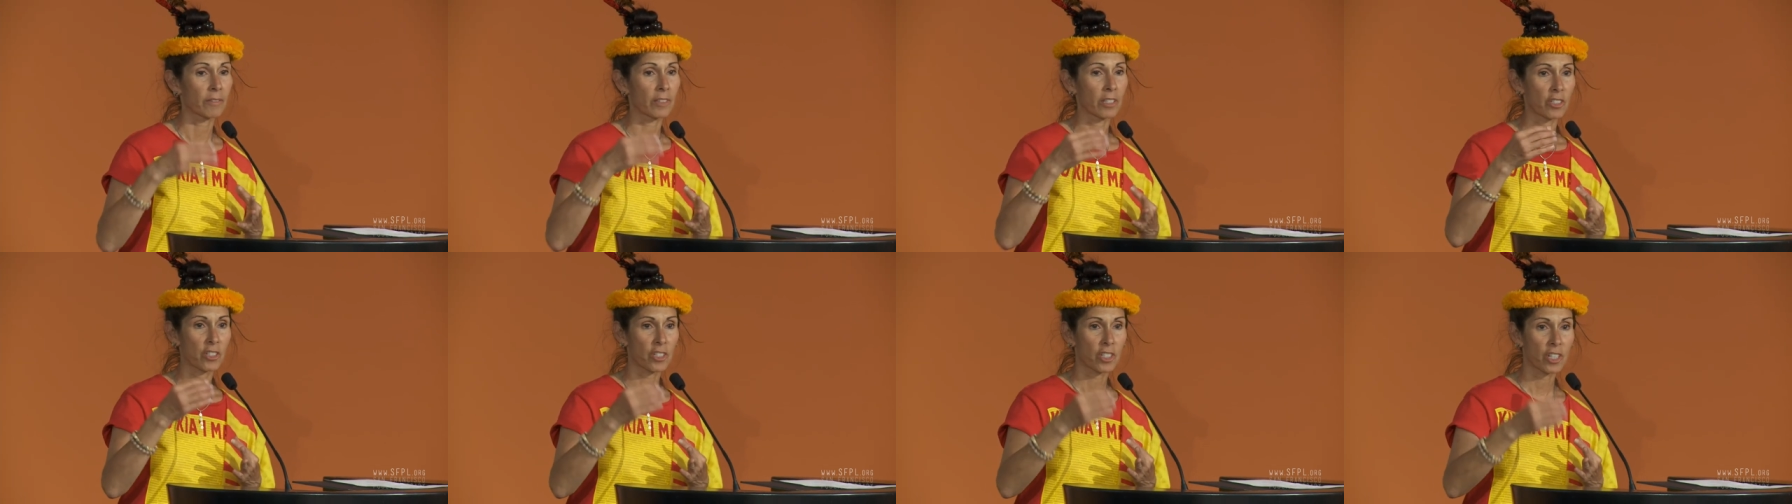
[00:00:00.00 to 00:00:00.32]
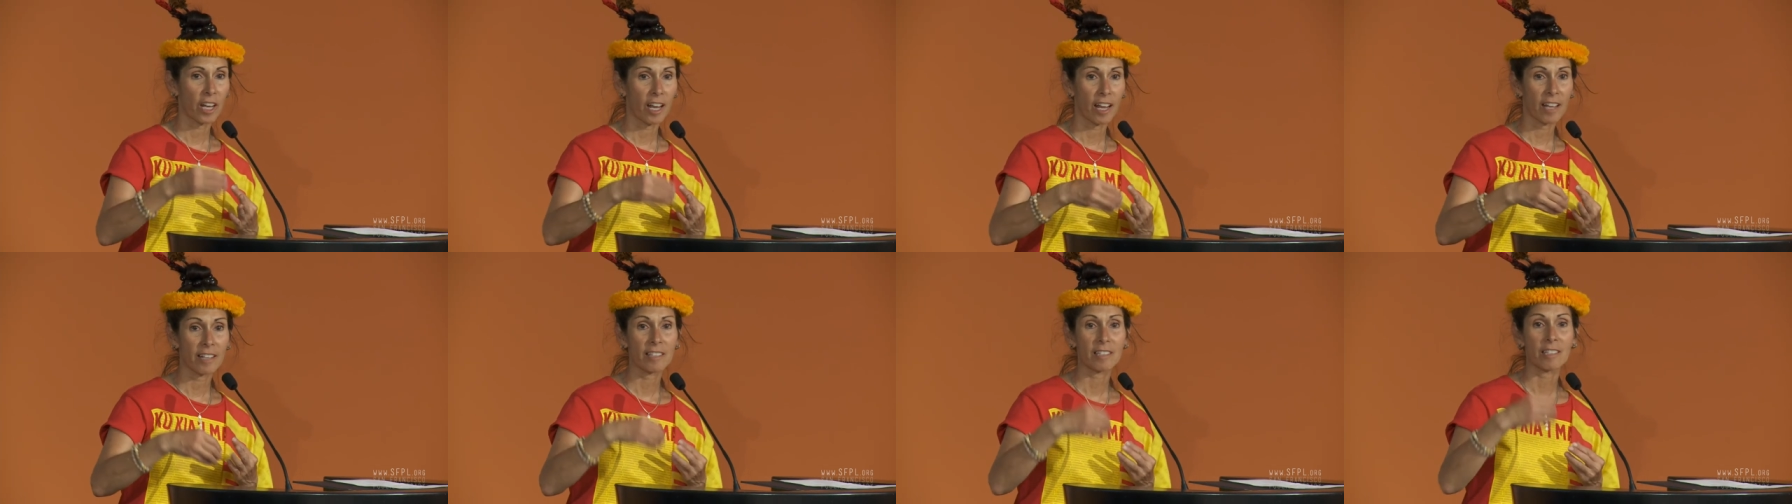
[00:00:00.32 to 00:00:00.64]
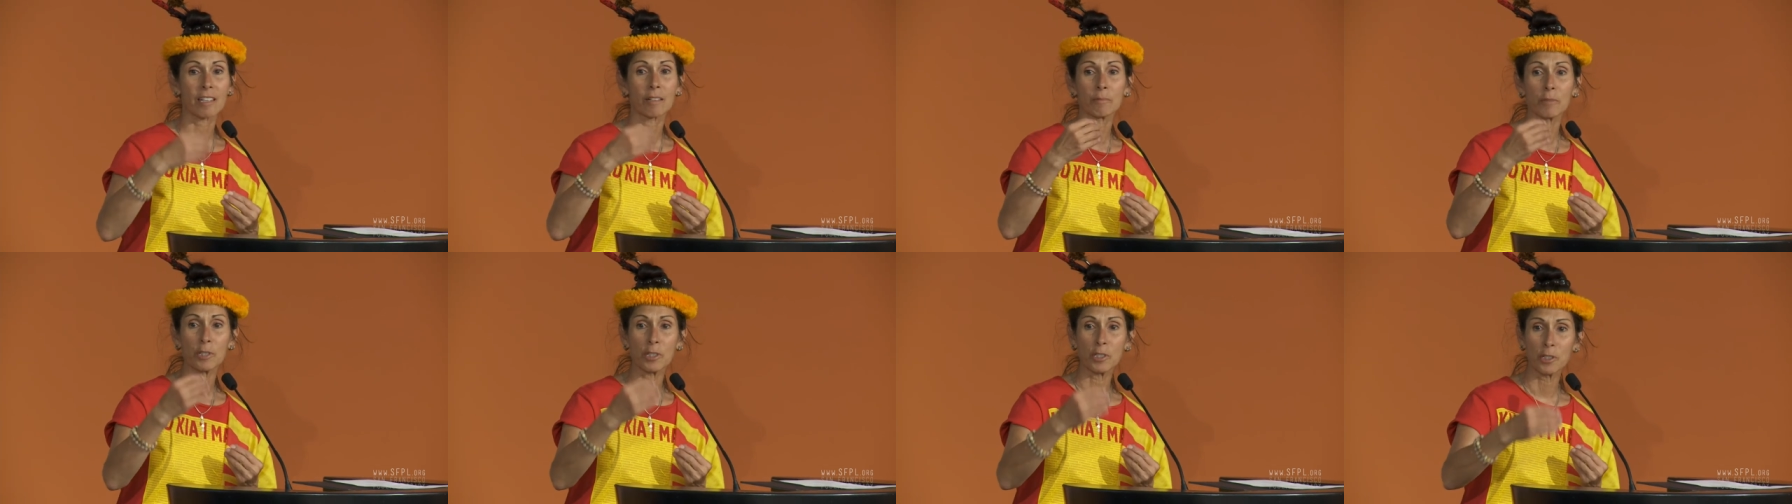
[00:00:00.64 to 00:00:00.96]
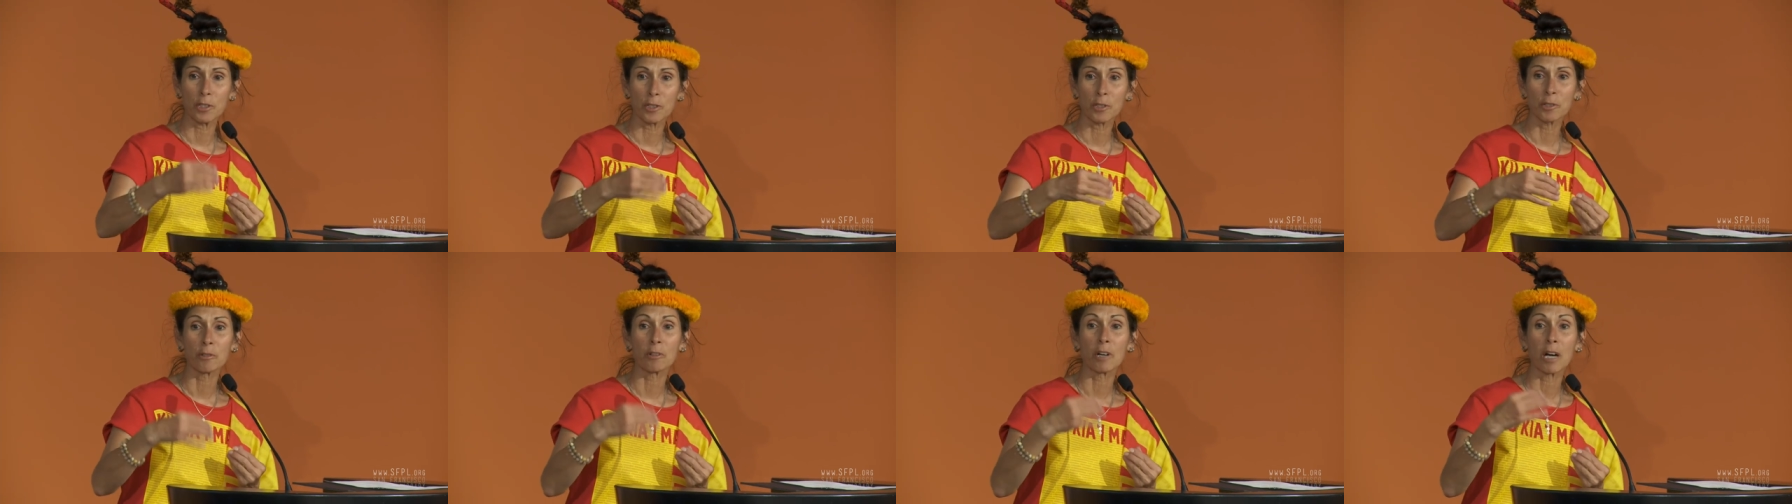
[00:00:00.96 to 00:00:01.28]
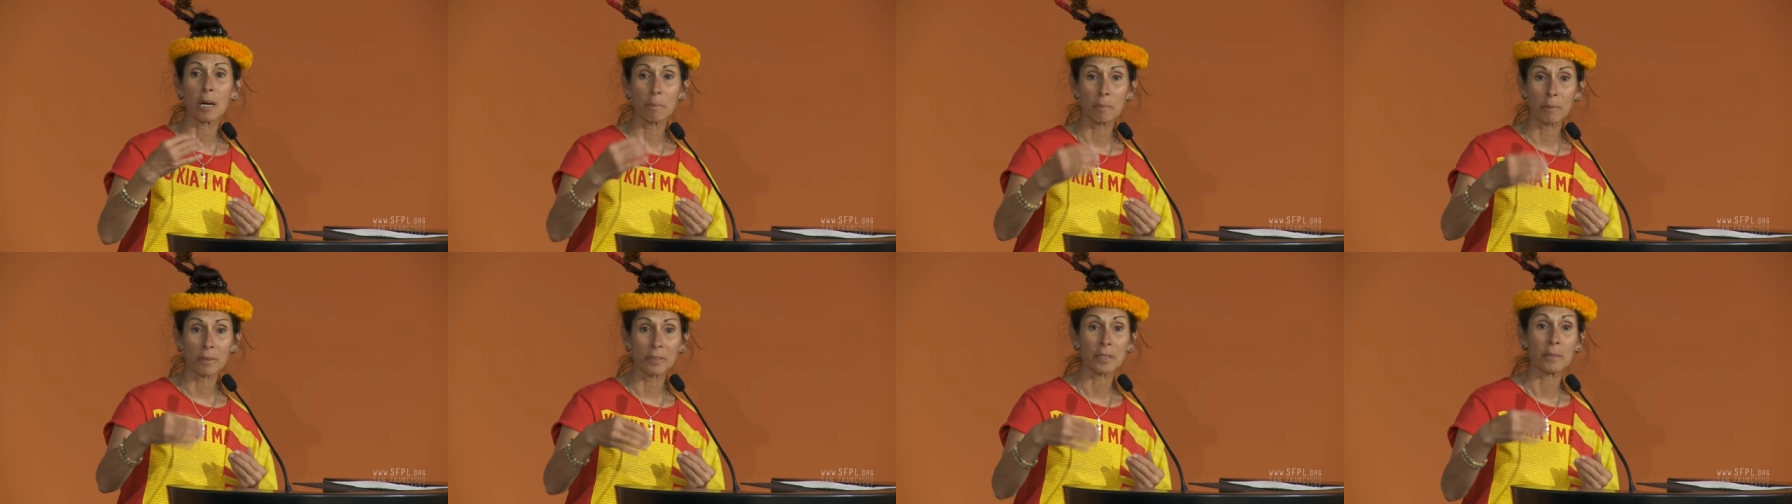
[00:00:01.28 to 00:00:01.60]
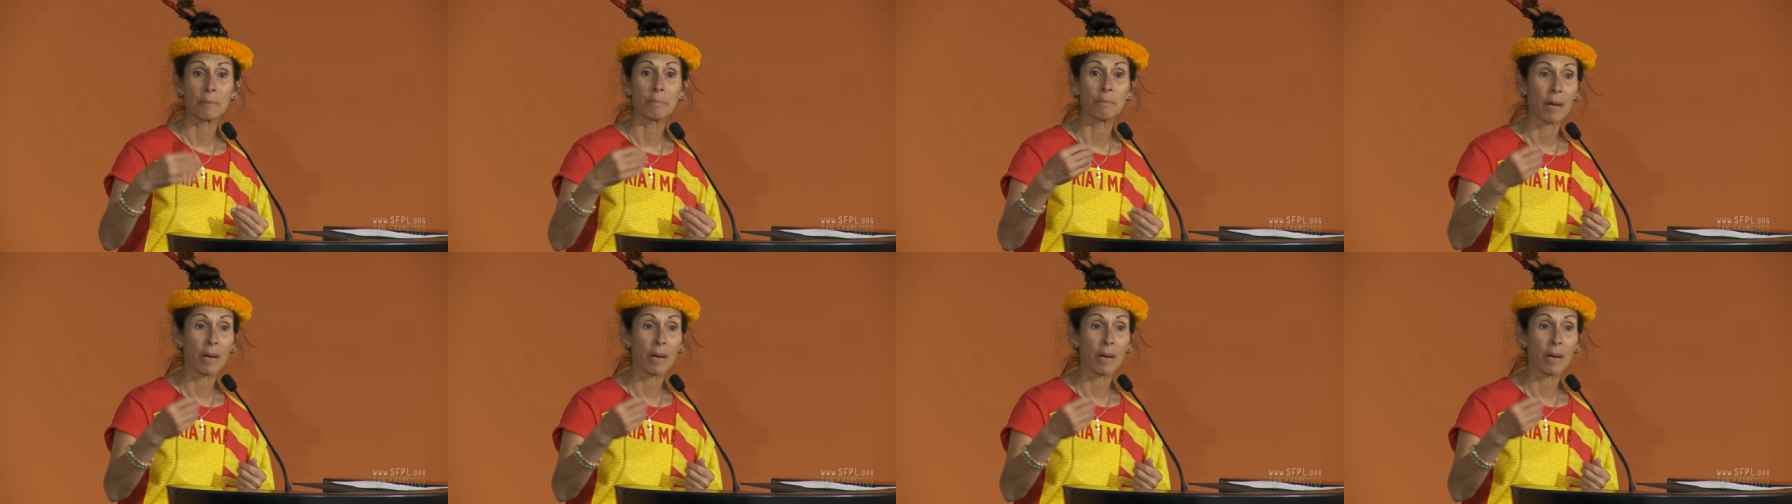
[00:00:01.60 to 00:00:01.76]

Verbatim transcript: the chants that we do up on the